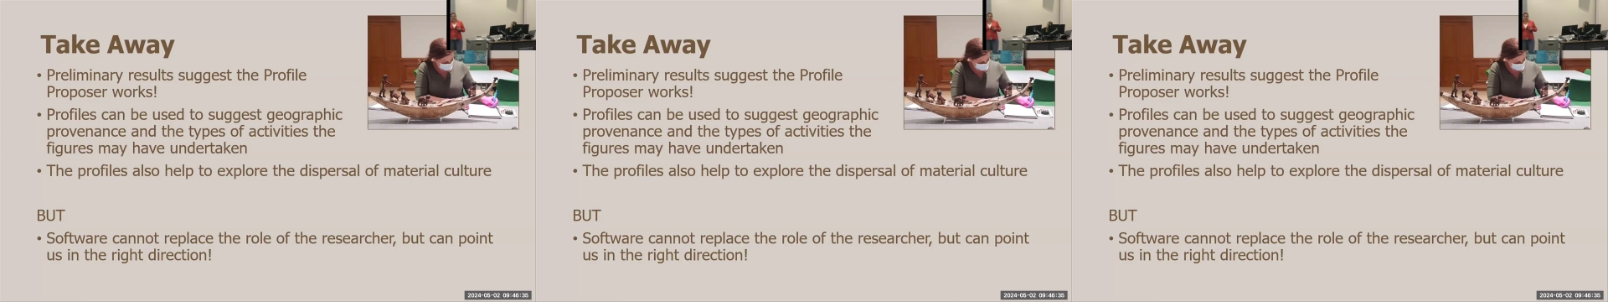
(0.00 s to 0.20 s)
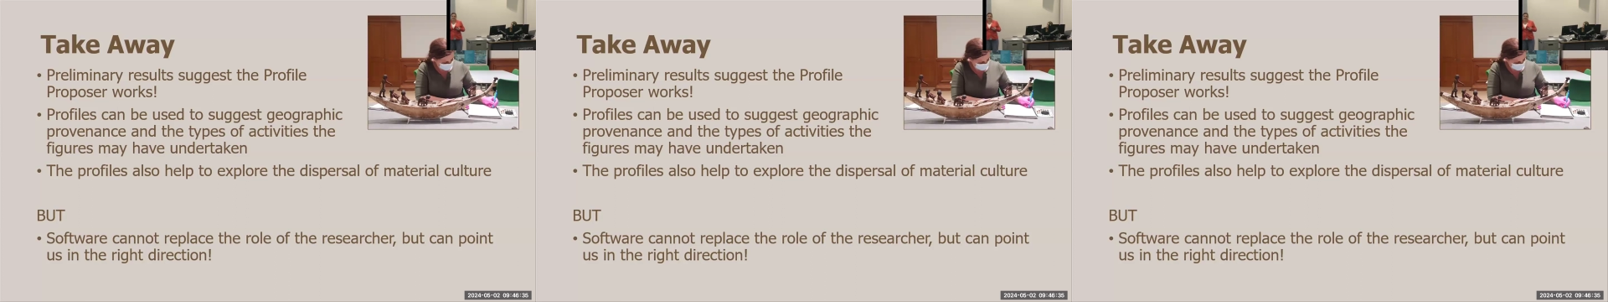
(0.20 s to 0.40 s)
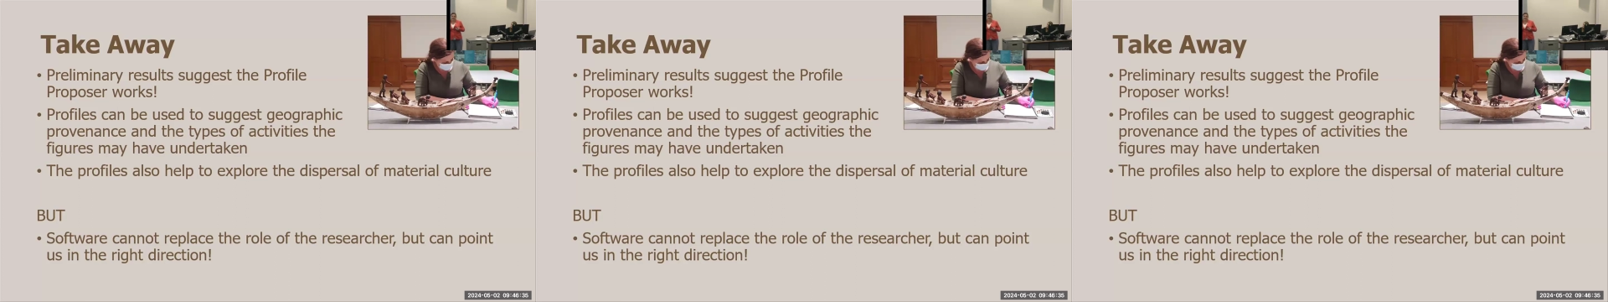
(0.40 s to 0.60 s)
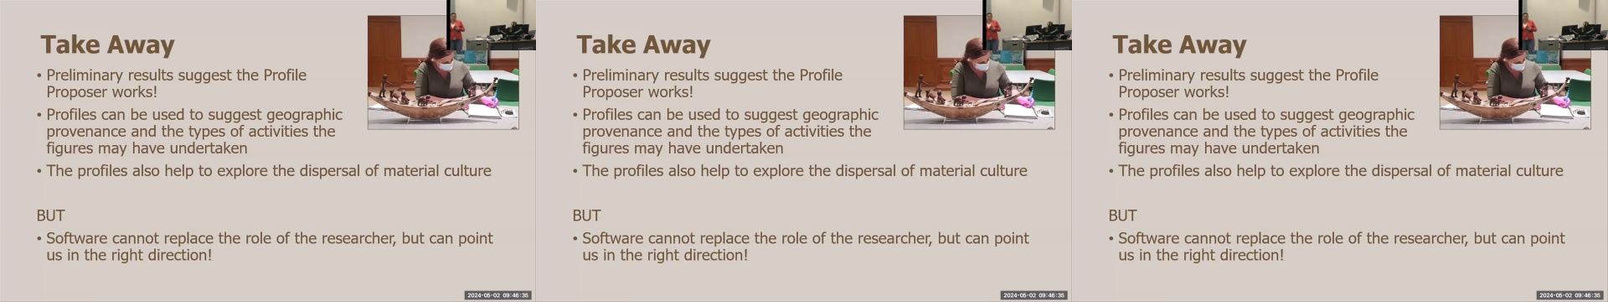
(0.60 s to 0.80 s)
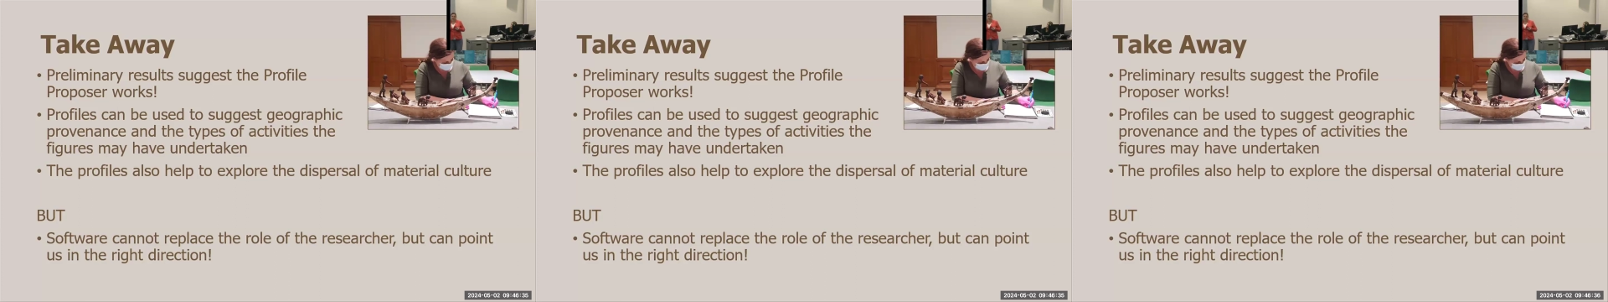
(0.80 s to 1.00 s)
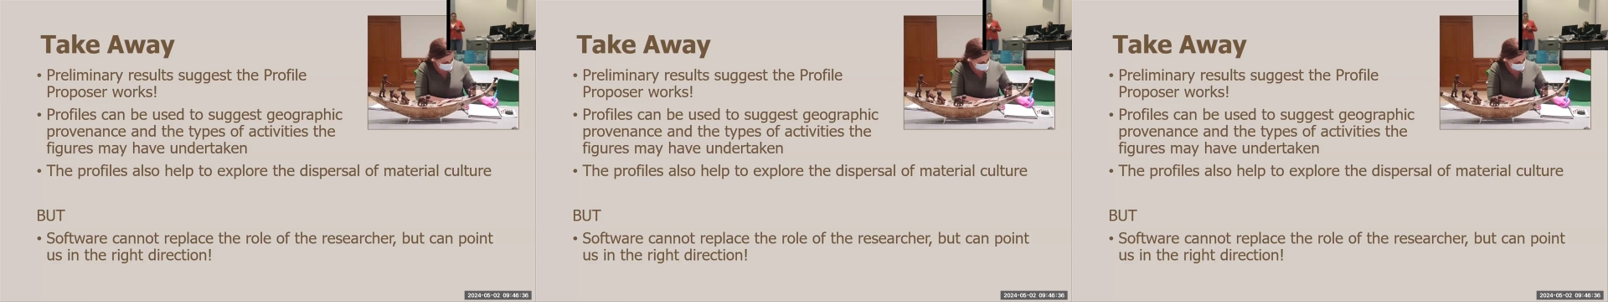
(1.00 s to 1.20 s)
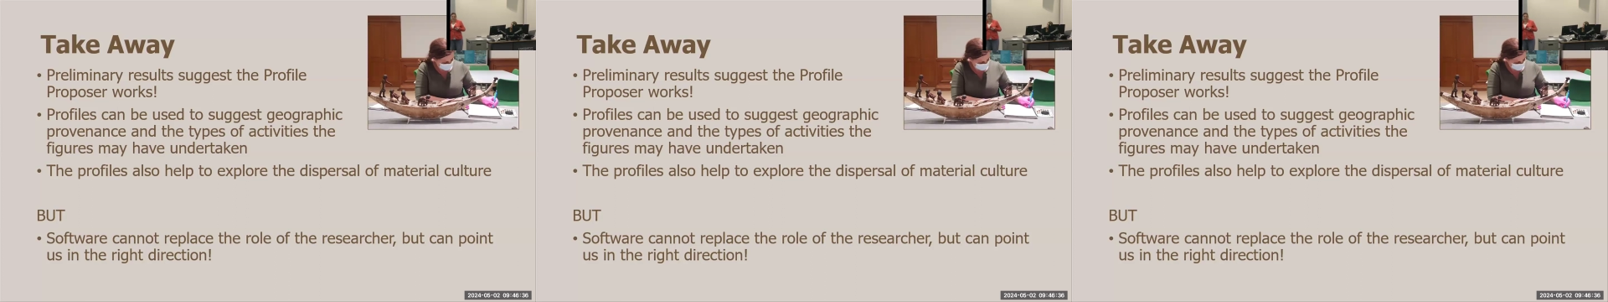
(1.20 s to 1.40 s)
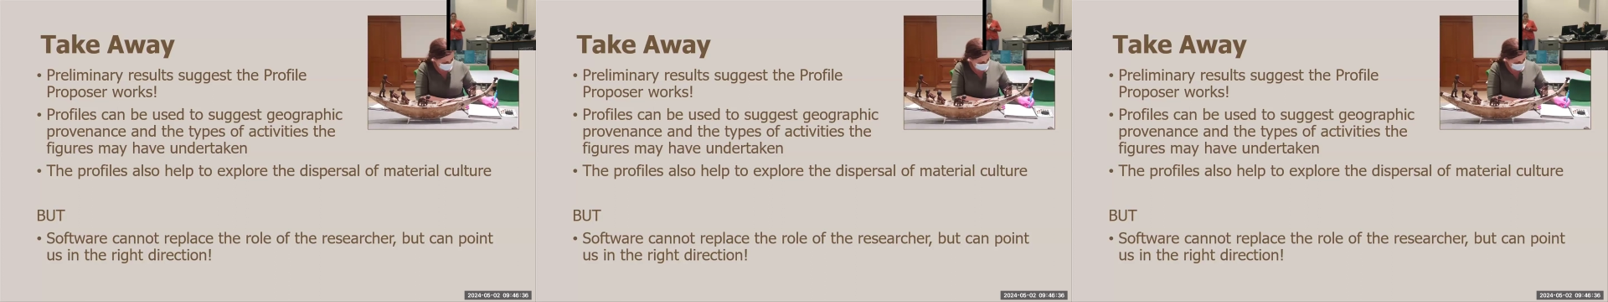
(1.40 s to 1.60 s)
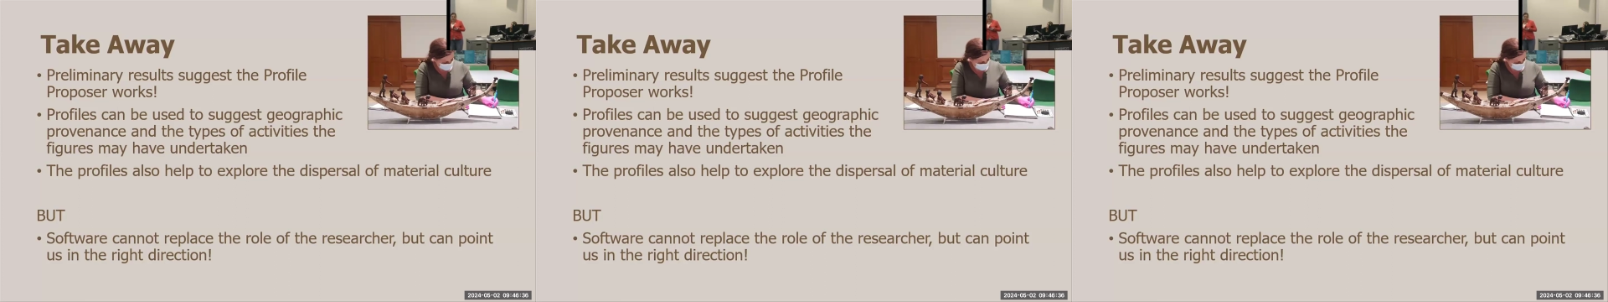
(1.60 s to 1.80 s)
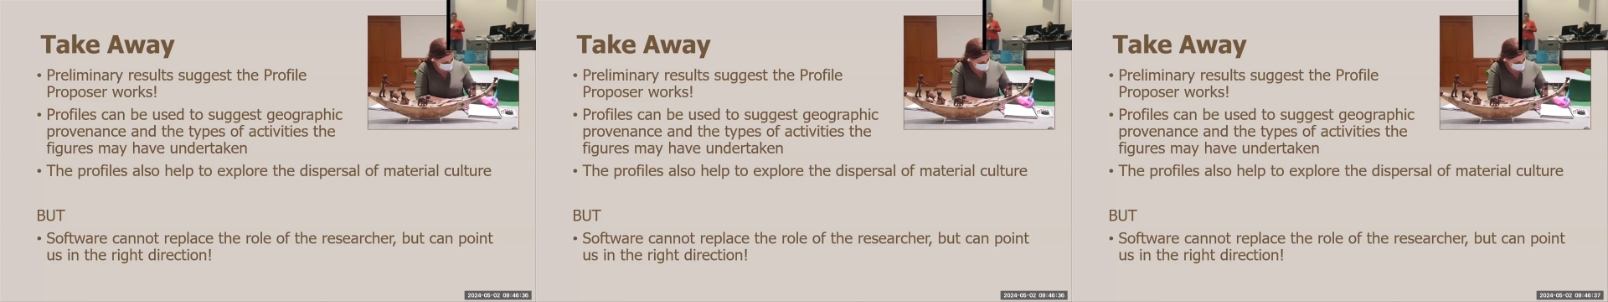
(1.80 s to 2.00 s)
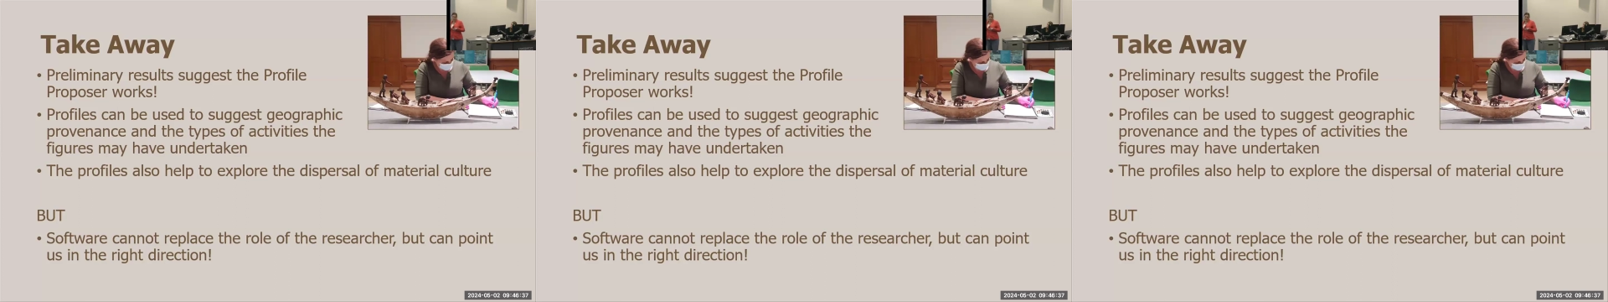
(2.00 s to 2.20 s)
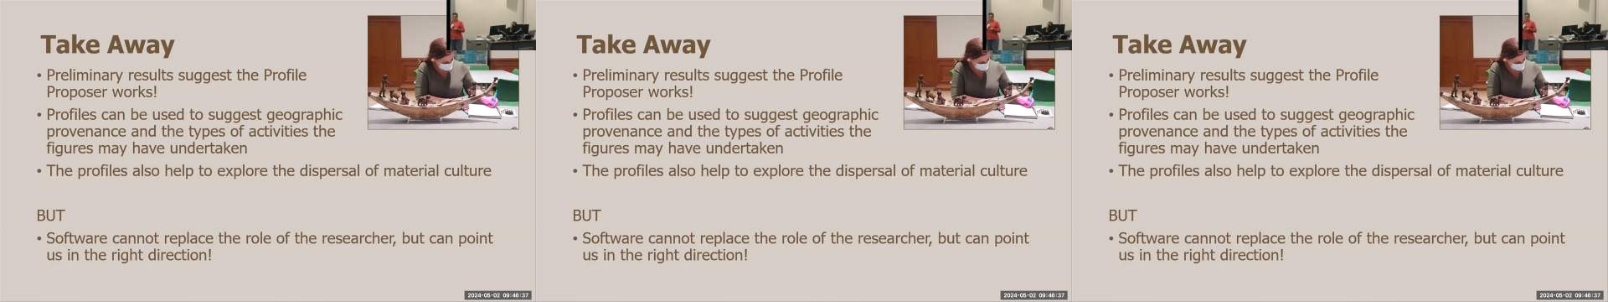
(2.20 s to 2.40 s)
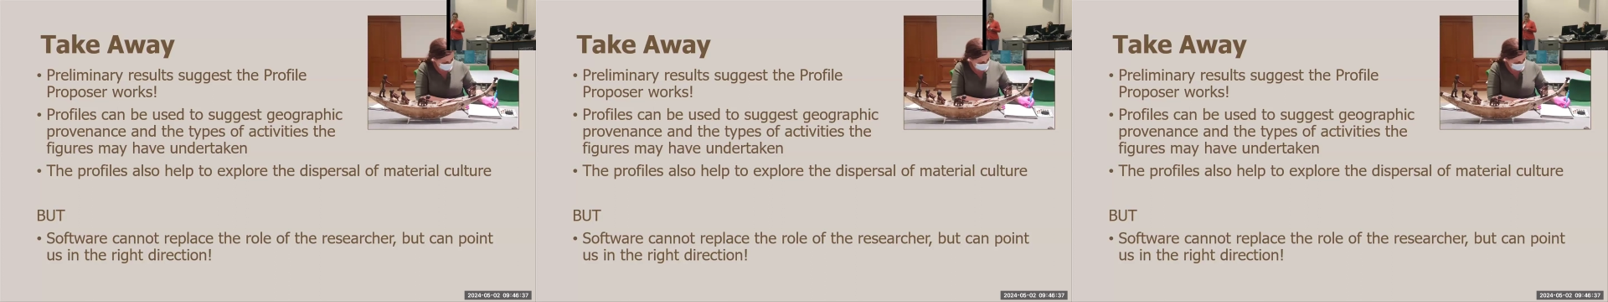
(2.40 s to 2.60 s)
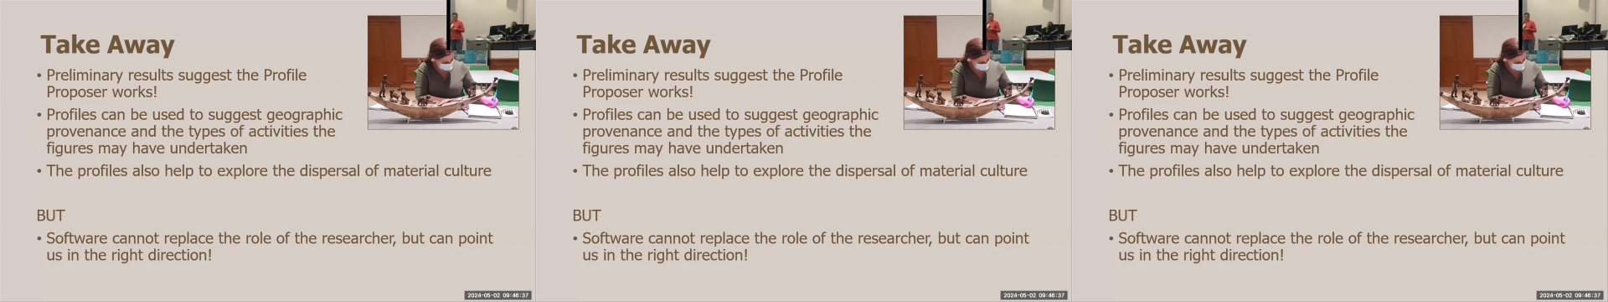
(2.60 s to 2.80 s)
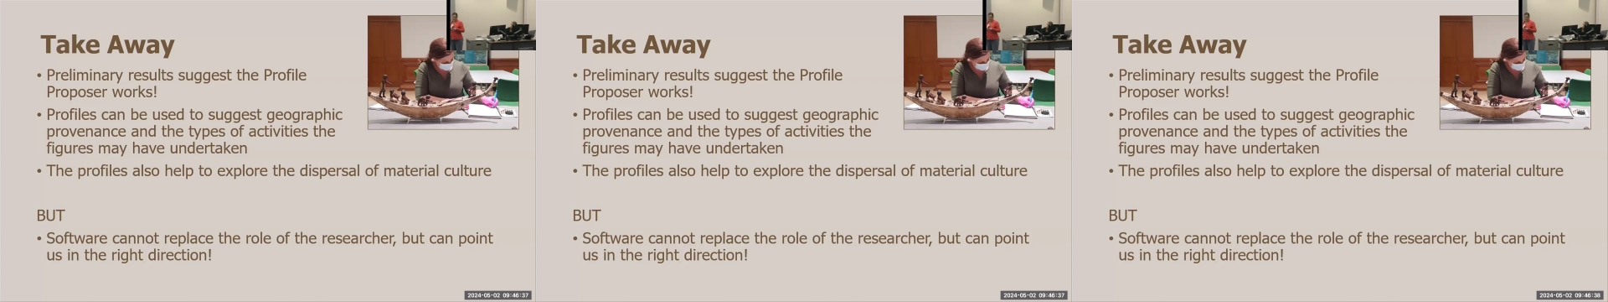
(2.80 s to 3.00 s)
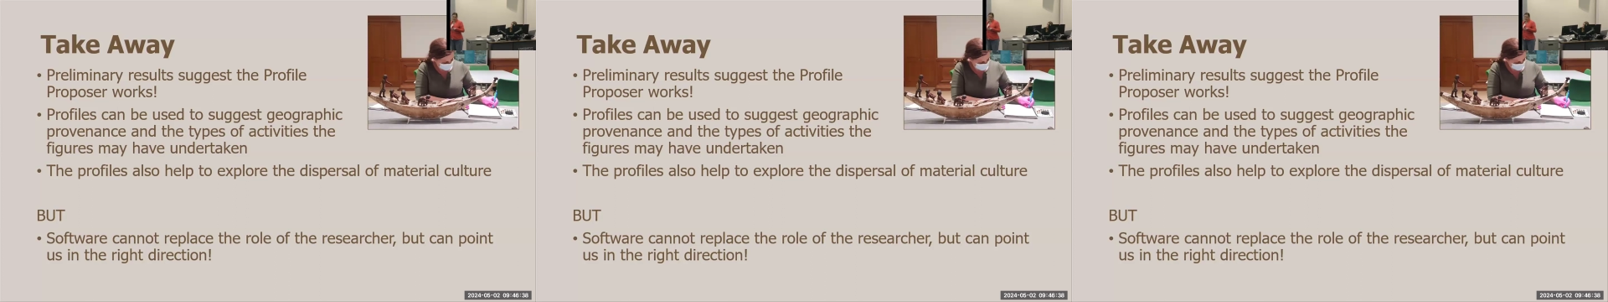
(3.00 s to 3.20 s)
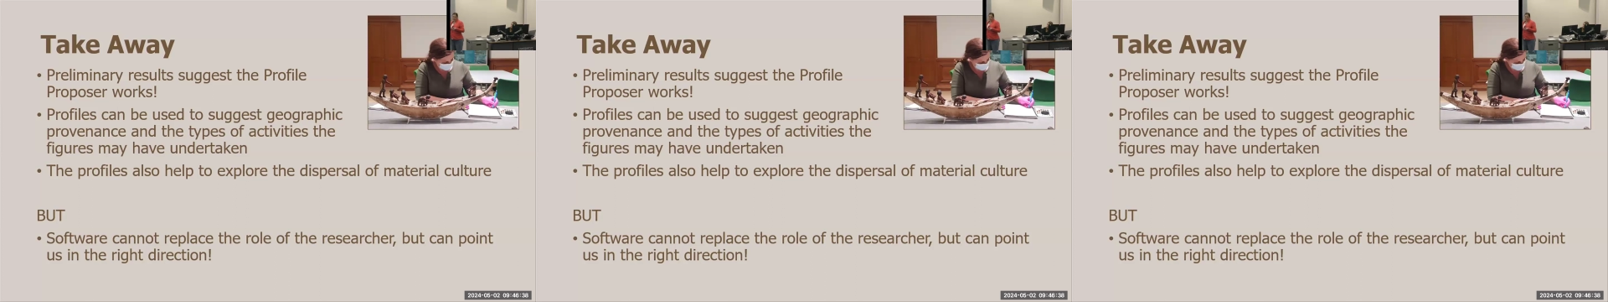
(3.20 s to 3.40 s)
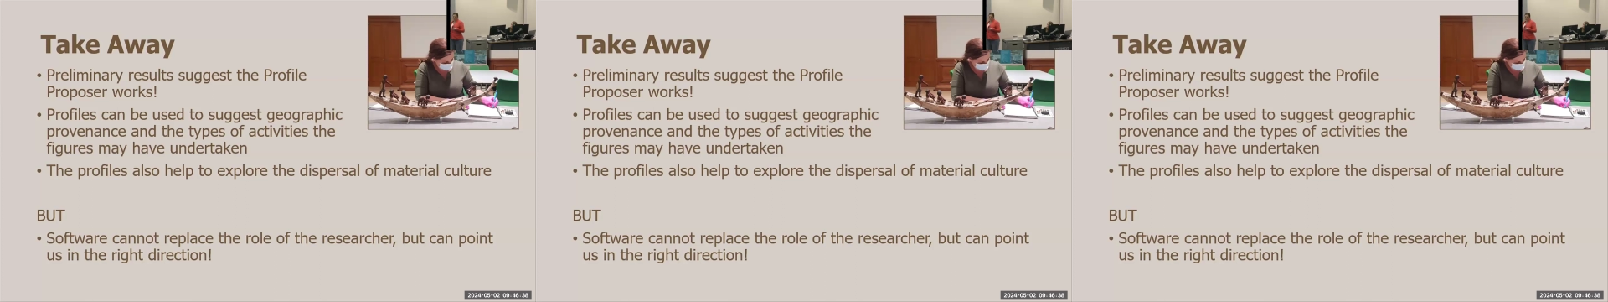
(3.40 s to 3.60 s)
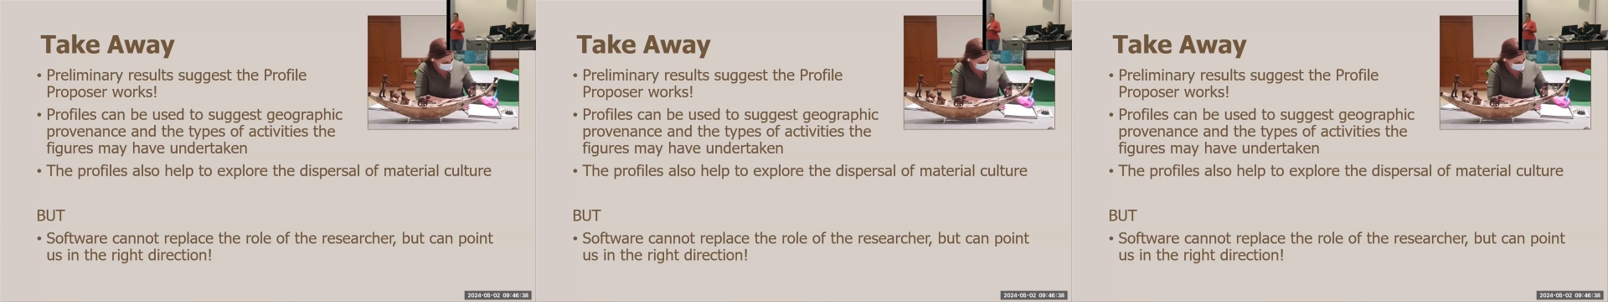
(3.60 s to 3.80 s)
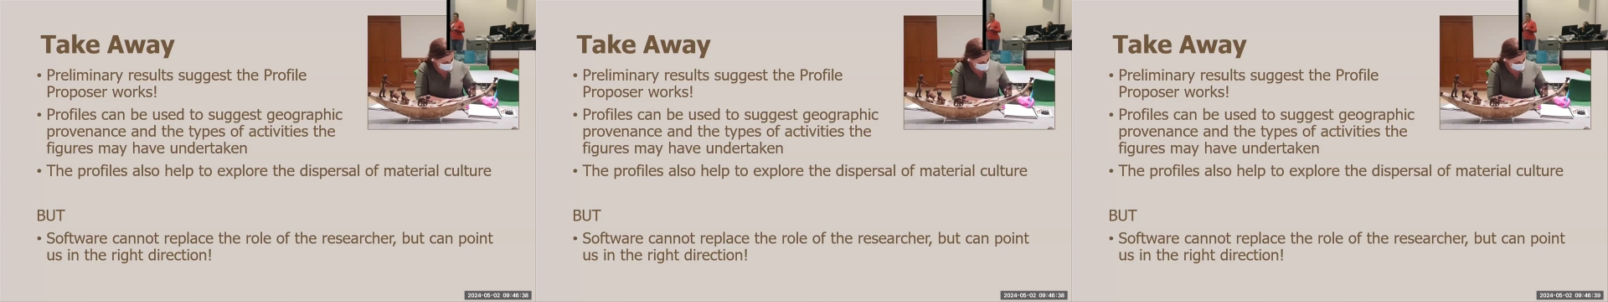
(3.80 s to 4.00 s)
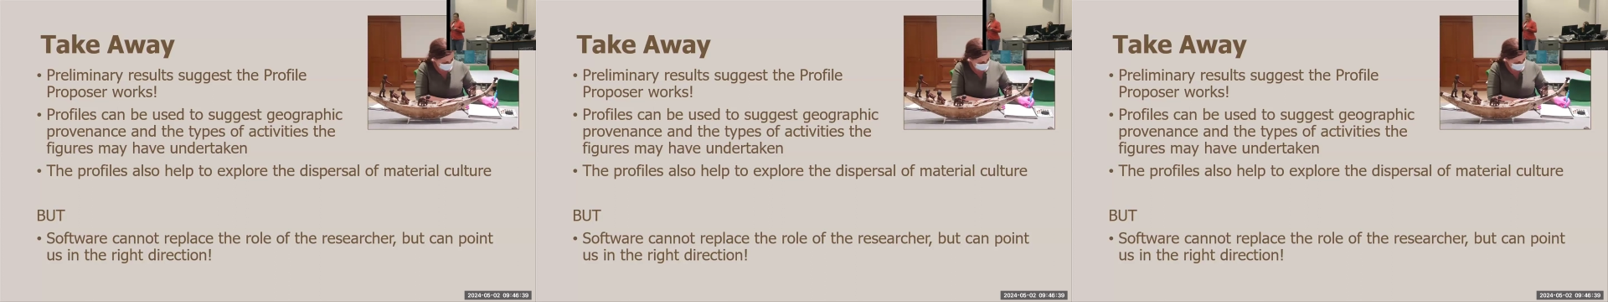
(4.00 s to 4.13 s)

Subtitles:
(no speaker visible)